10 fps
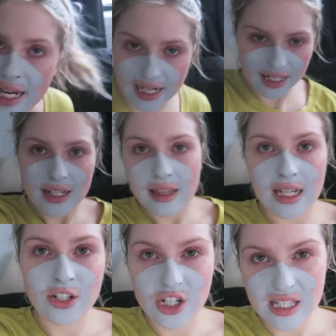to edit
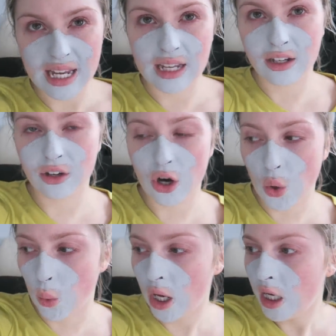than just like a good
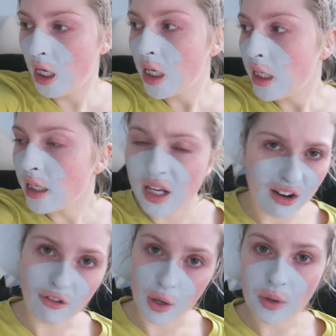old
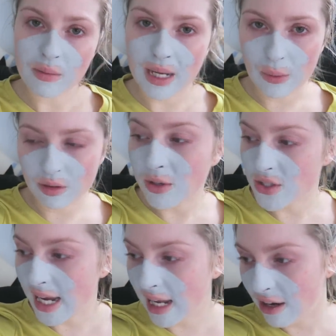get ready with me with
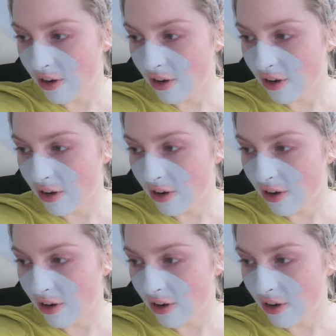music and